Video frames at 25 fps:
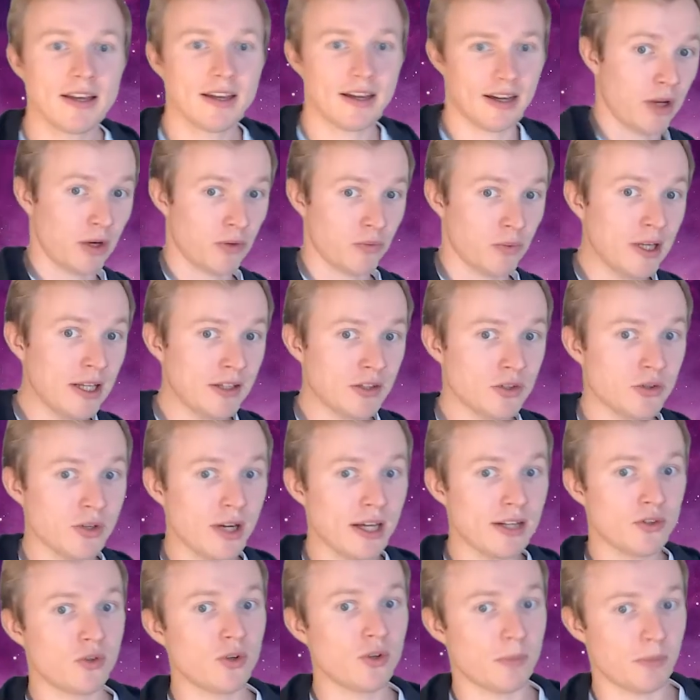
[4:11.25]
When we
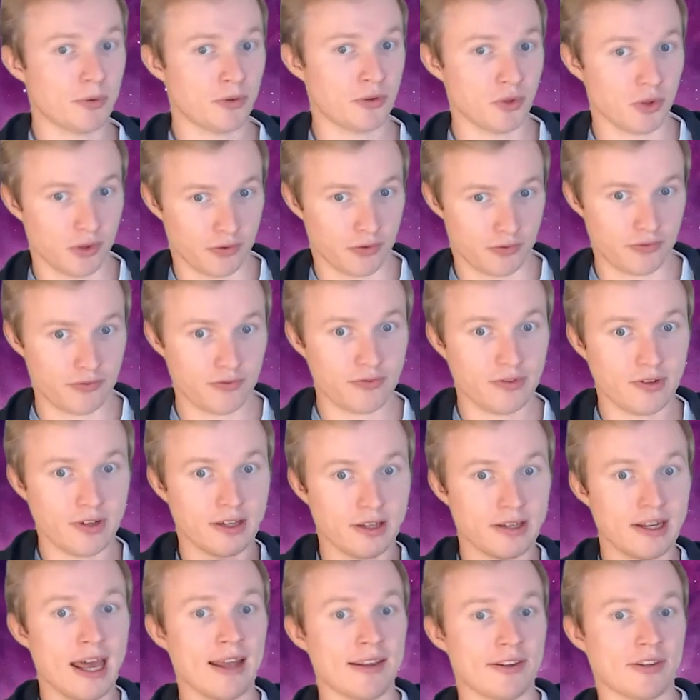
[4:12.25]
try to observe
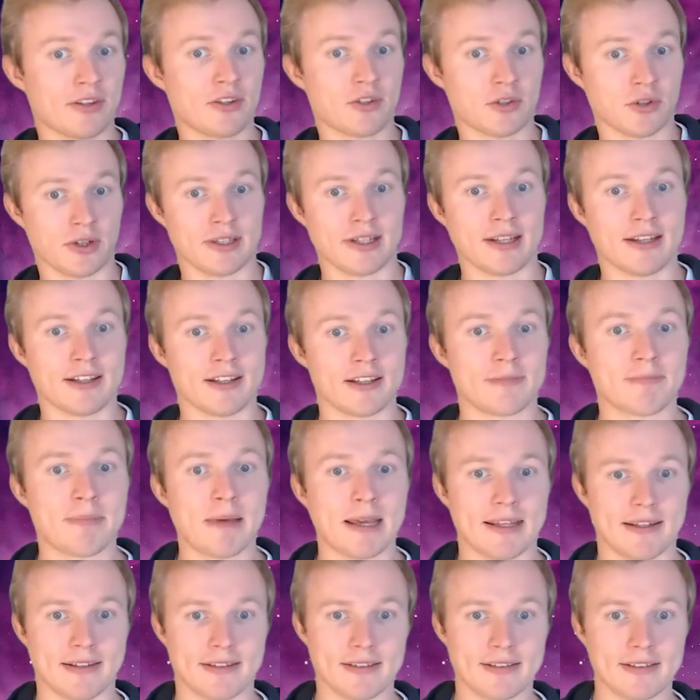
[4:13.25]
an asteroid in
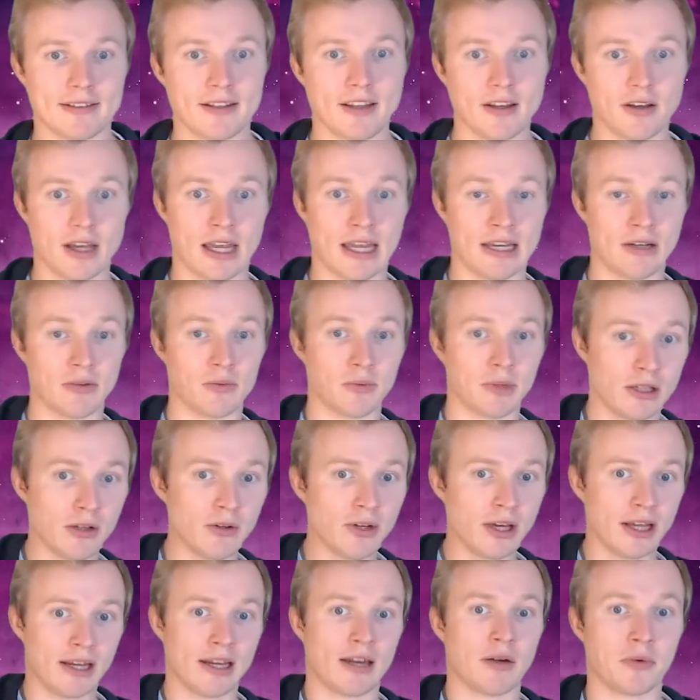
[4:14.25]
space and we
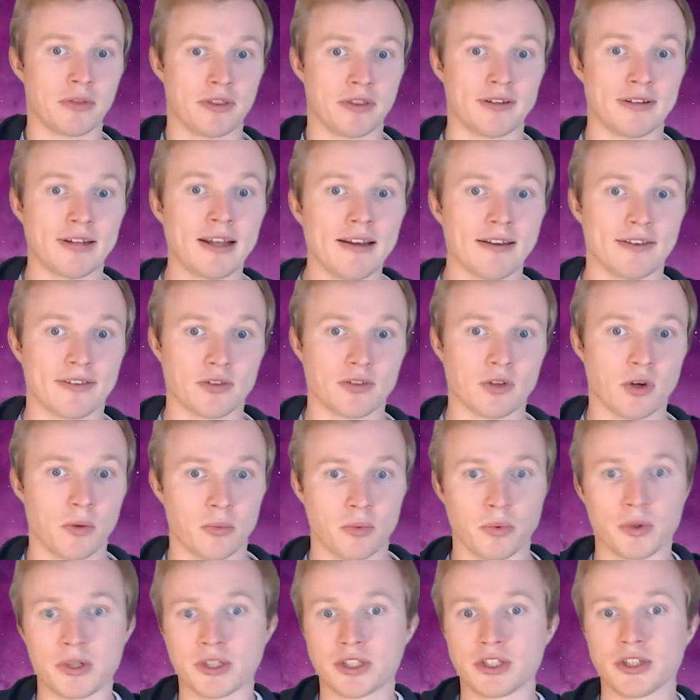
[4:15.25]
look at it with a
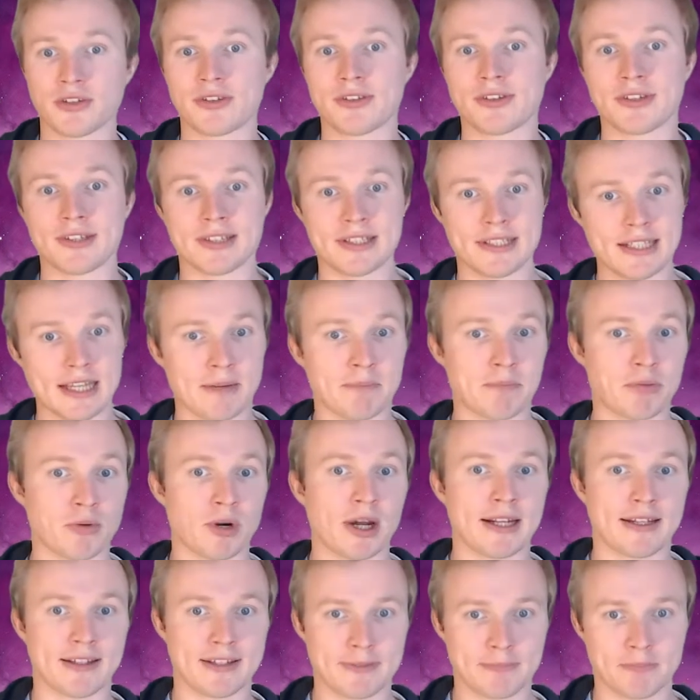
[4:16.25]
telescope, we just see a
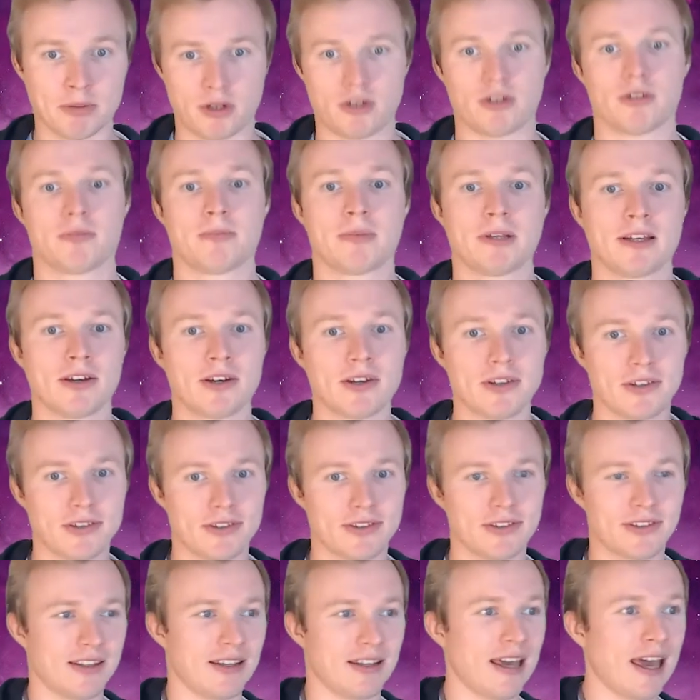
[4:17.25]
bright spot
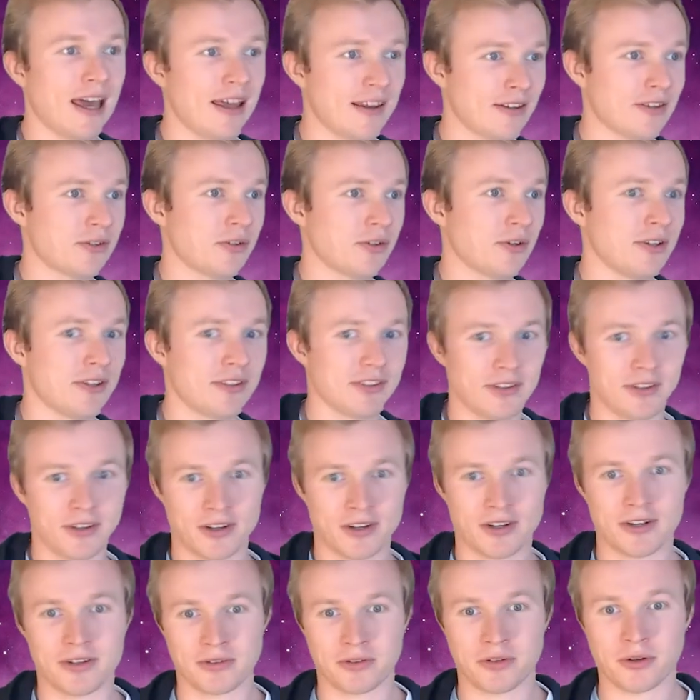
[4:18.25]
because asteroids
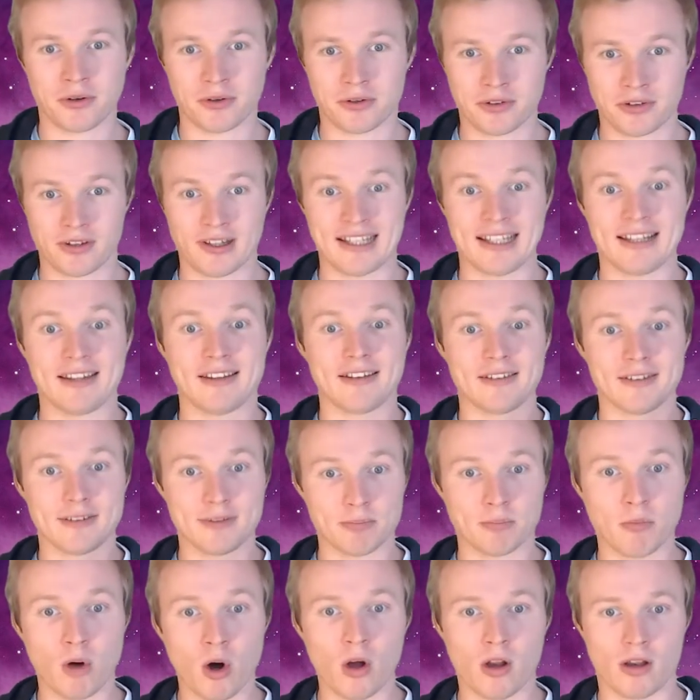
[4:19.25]
are notoriously
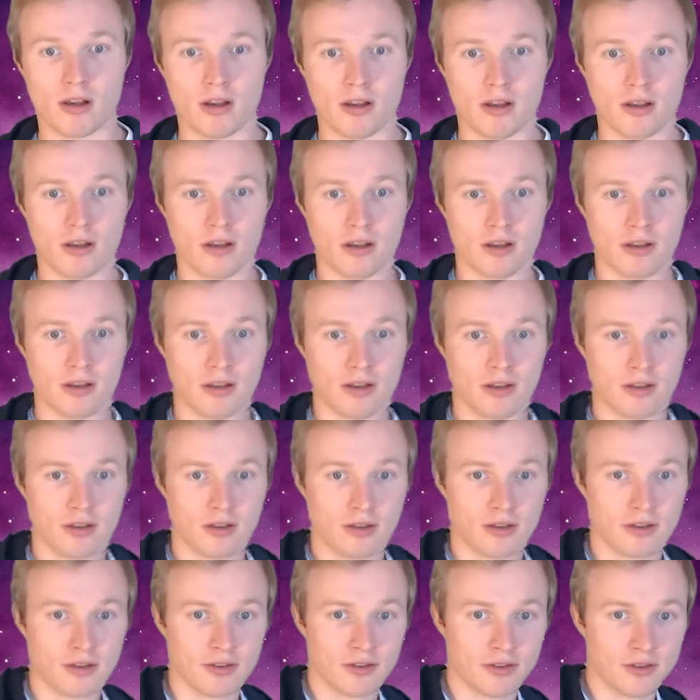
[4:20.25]
small. We
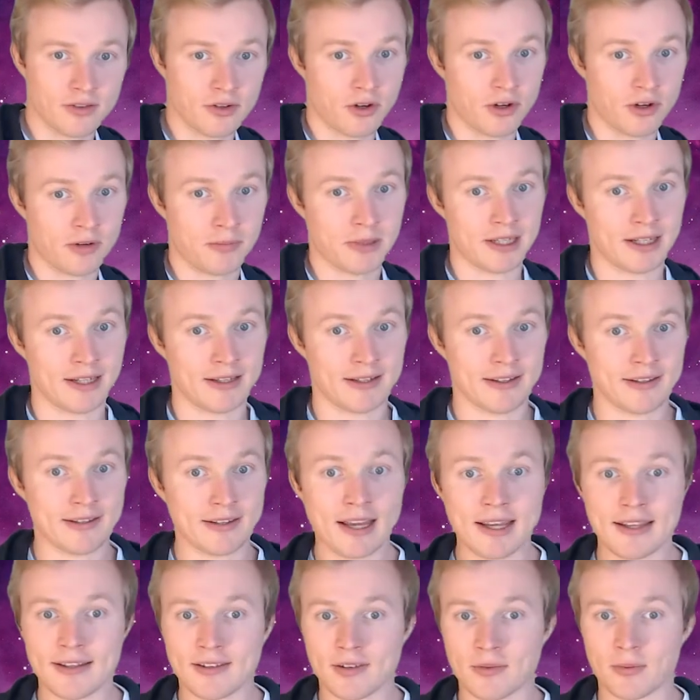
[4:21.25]
cannot determine its
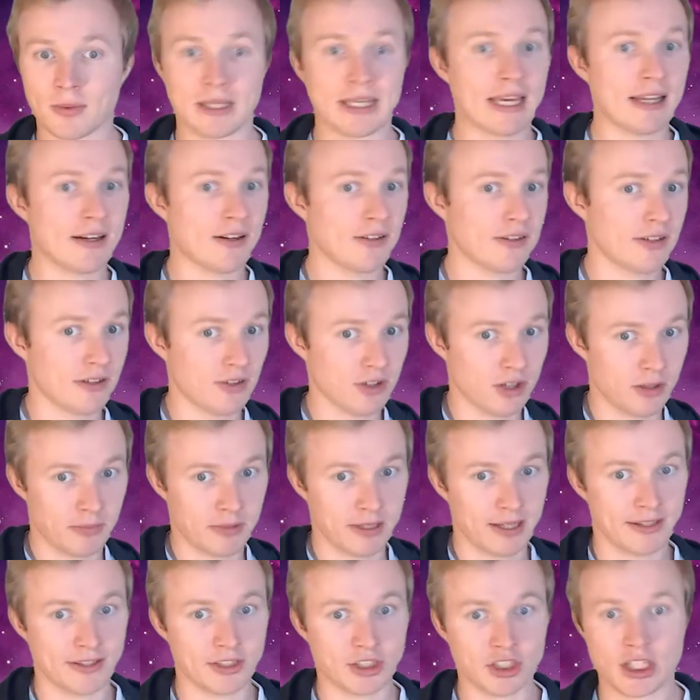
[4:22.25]
size, we cannot
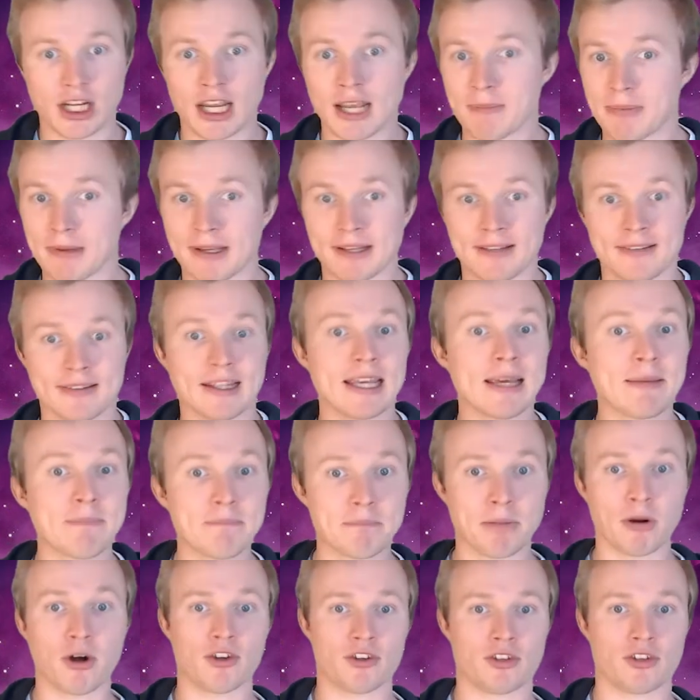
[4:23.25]
determine its shape. It's
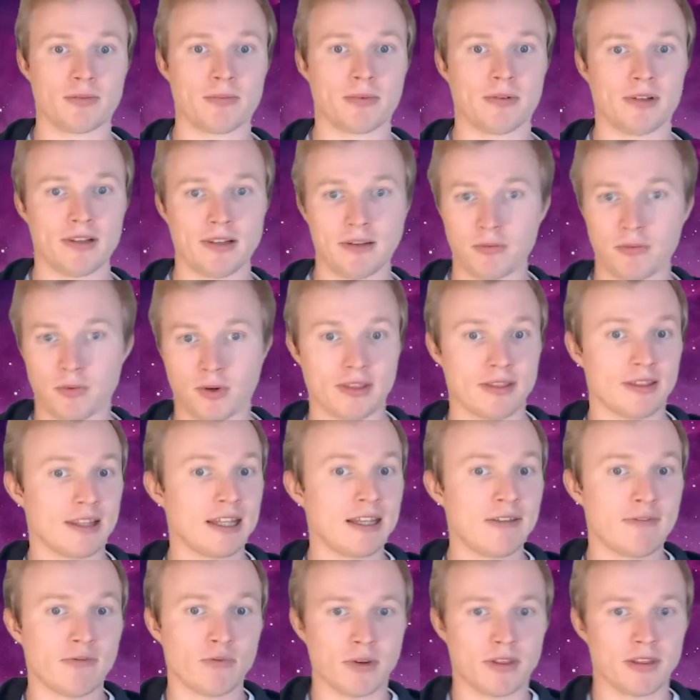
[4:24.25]
impossible
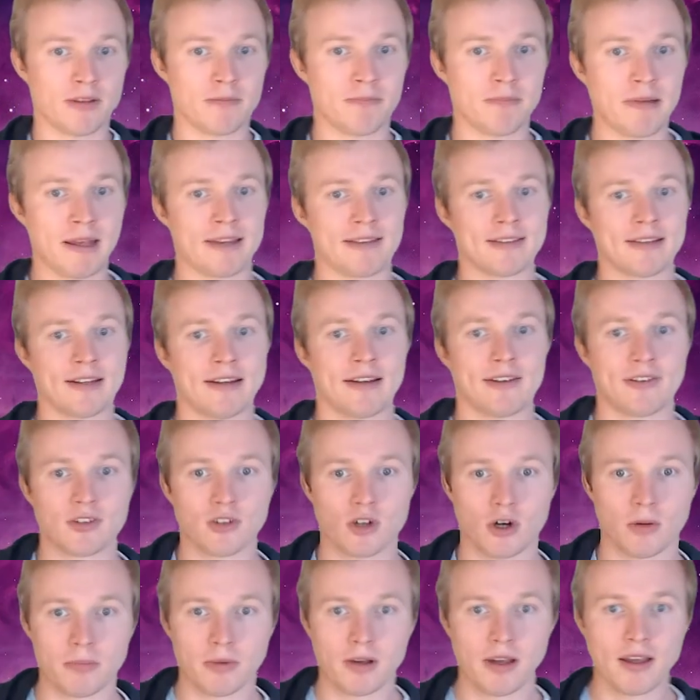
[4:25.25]
even with the best
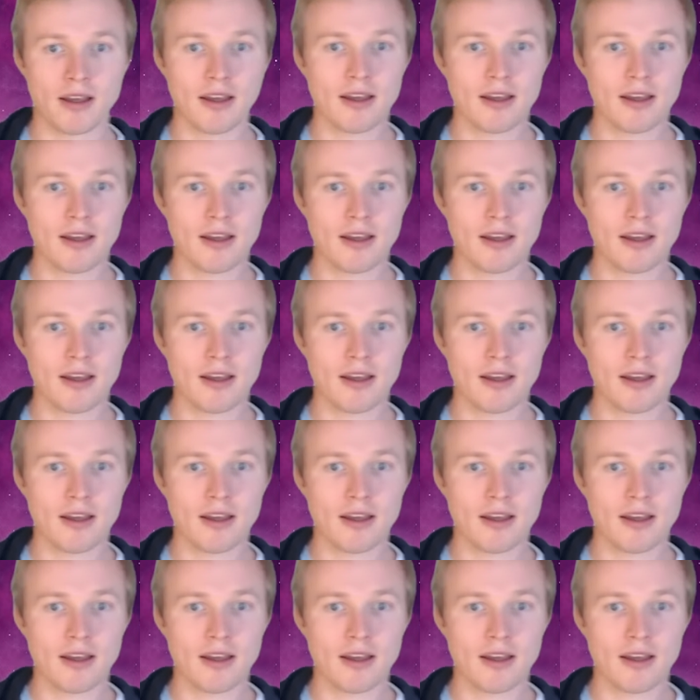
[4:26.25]
telescope.